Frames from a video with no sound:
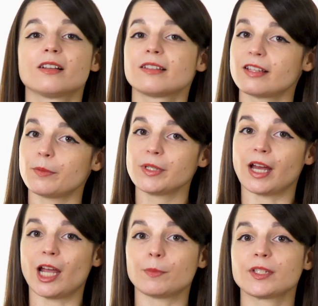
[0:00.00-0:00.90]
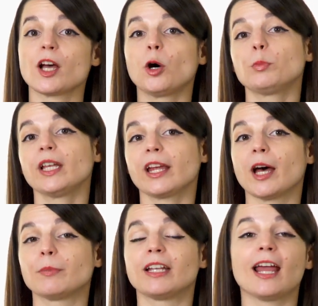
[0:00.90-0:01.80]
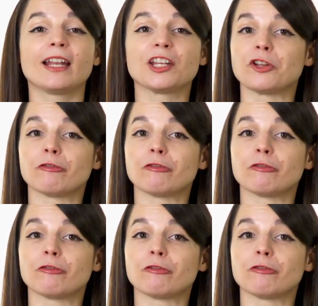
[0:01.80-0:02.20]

Sometimes, opening up in any new